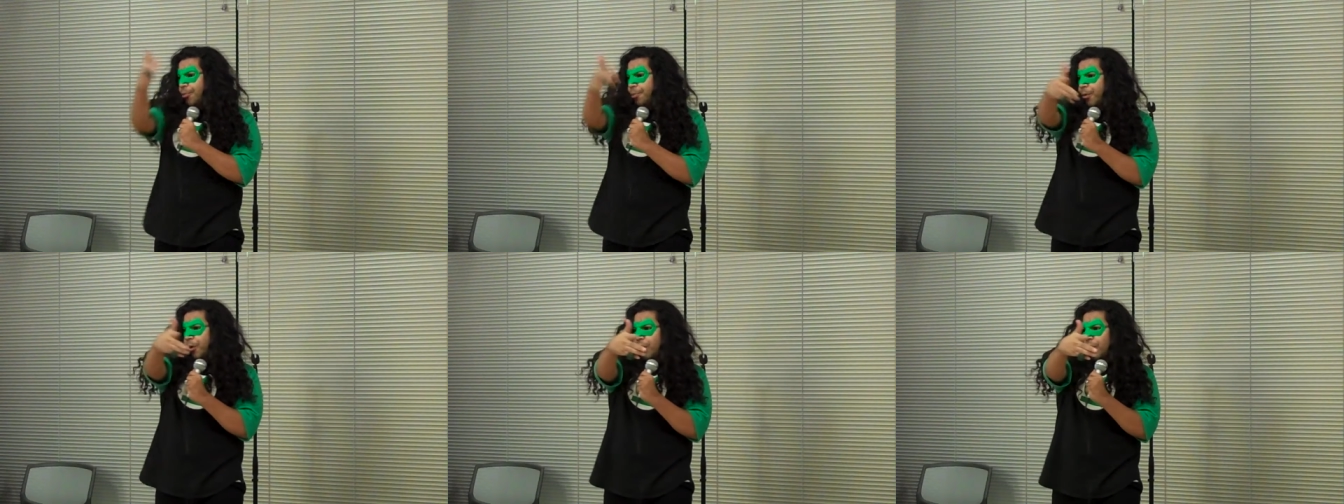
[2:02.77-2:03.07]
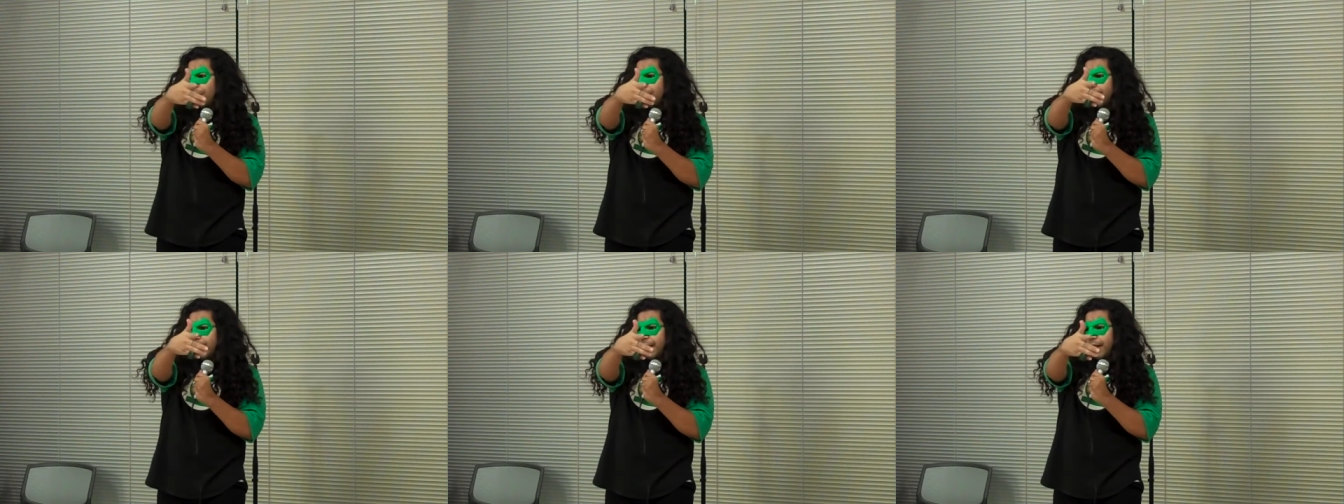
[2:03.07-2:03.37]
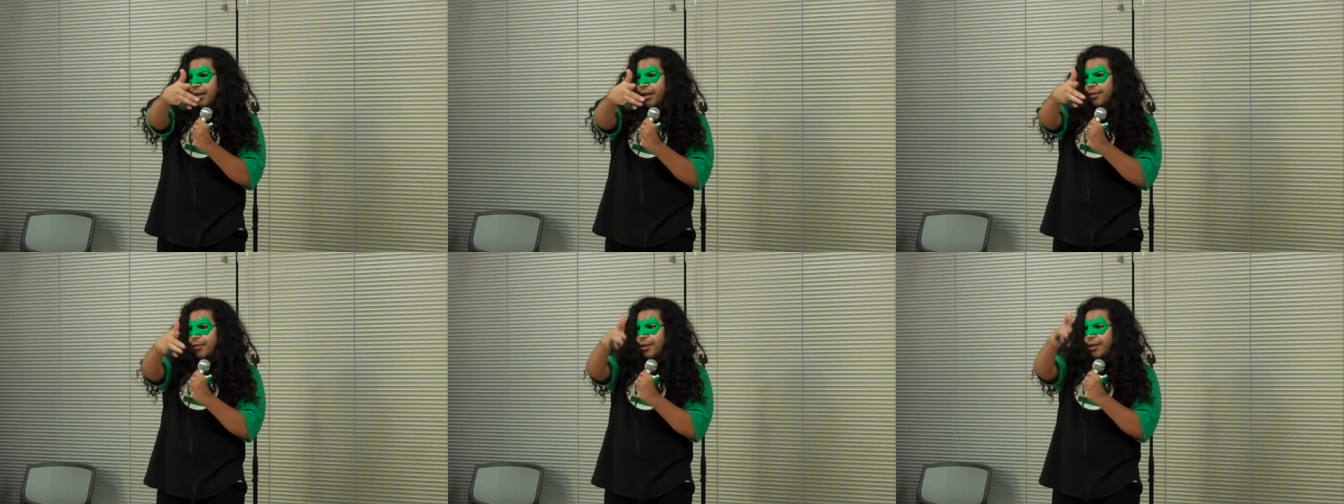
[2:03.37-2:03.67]
a notebook over
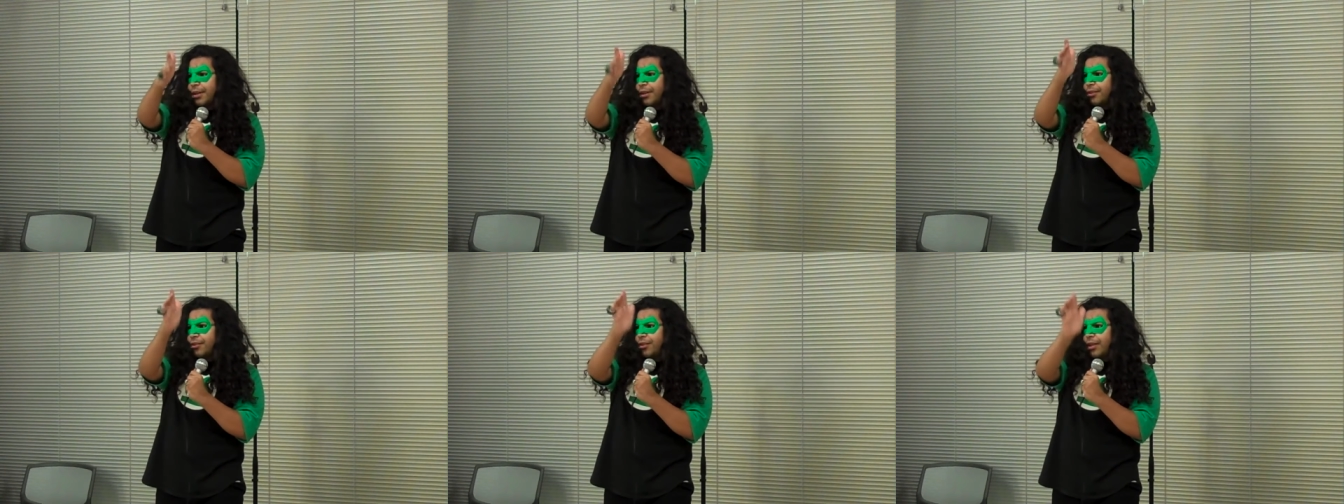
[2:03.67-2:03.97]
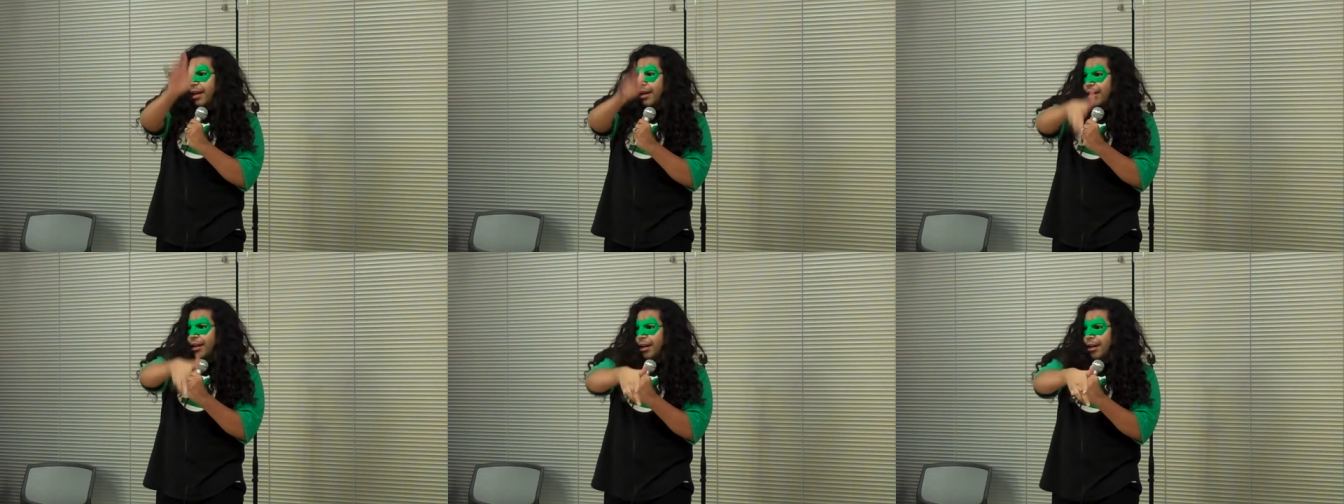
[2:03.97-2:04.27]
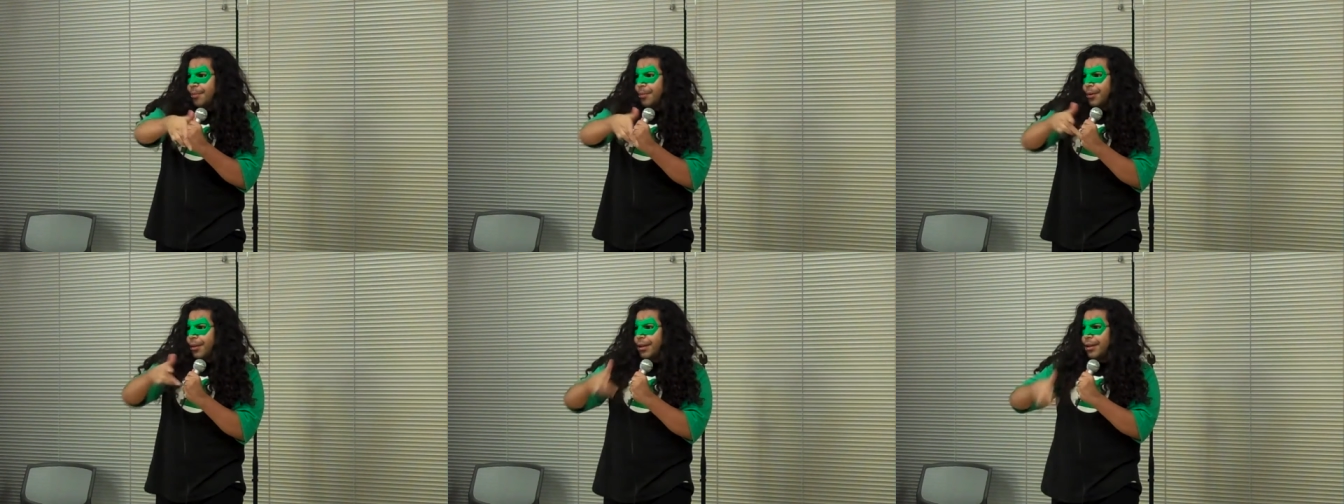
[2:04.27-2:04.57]
there where you can sign
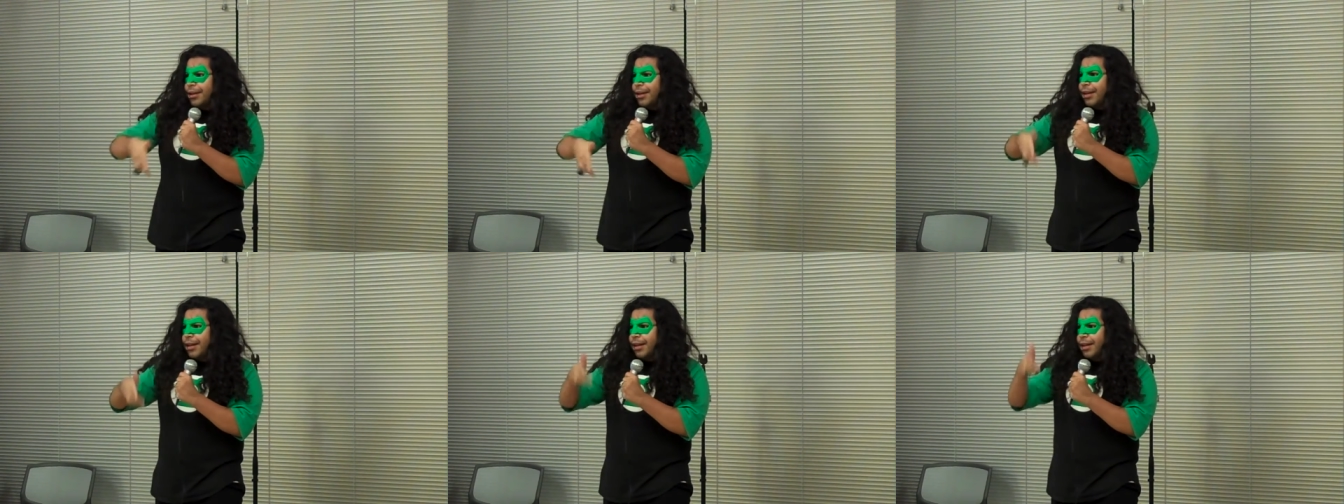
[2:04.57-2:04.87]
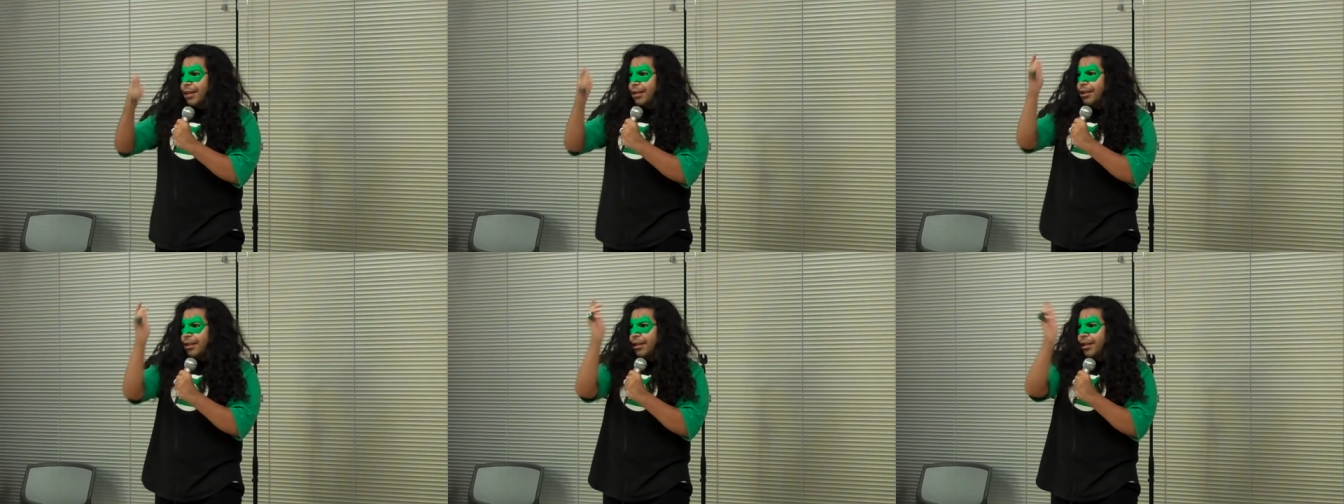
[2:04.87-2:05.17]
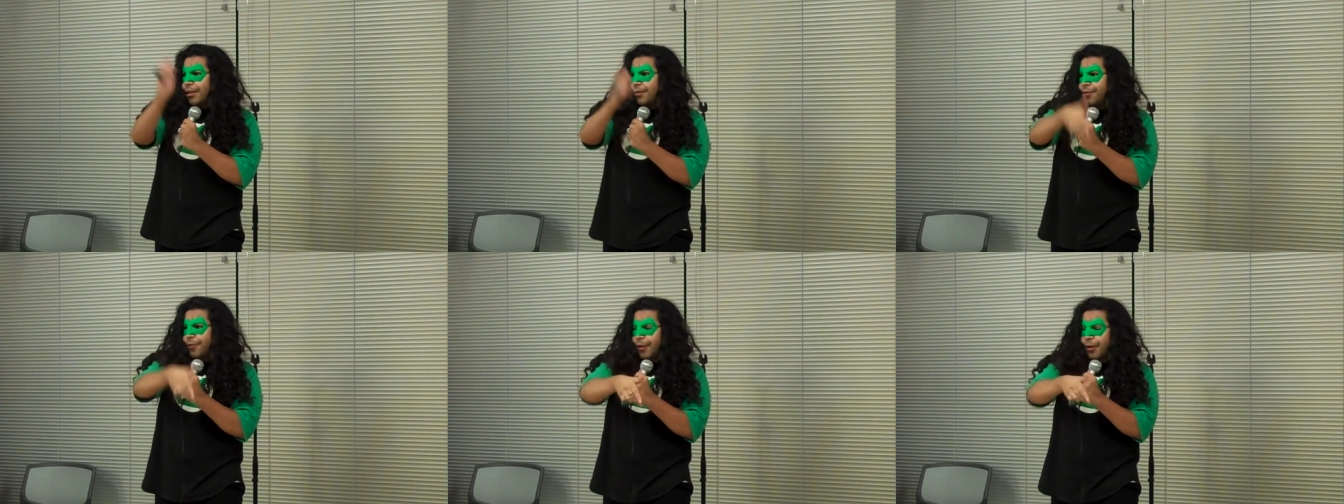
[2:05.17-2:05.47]
up and get
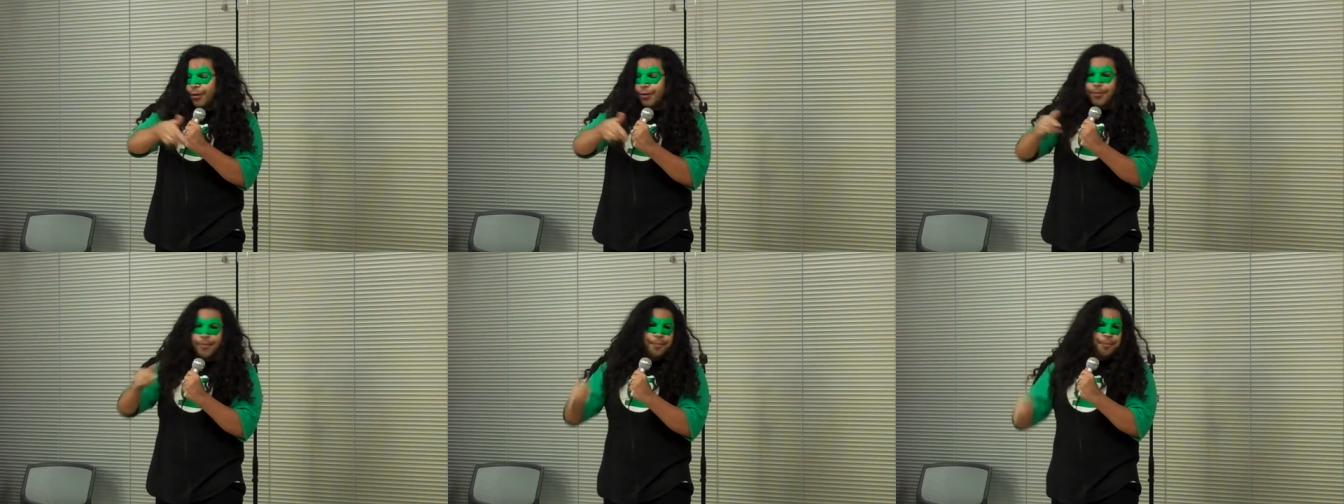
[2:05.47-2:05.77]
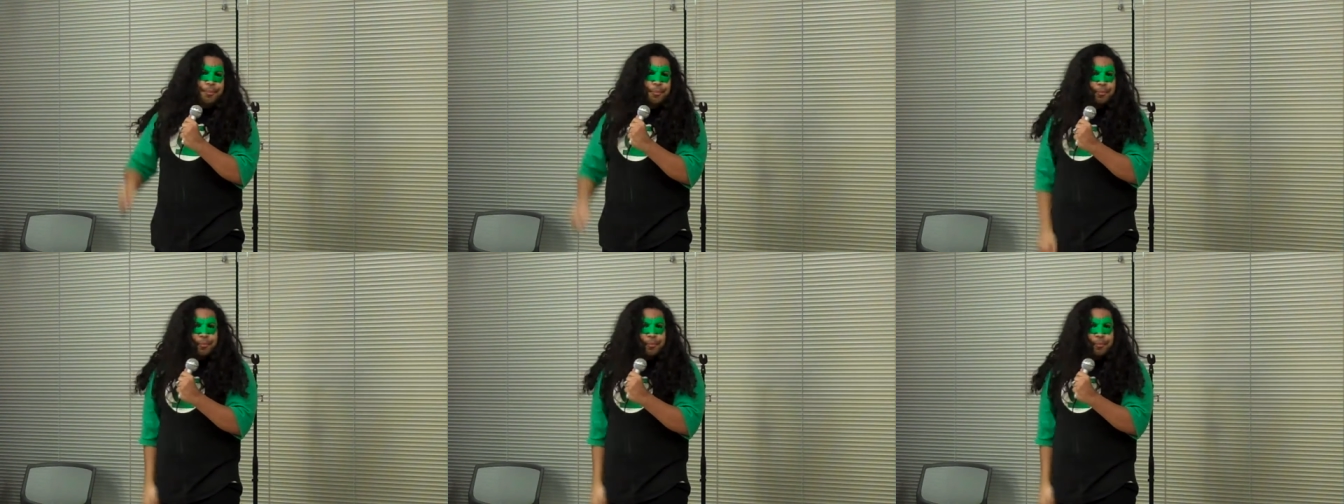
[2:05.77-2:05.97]
the info.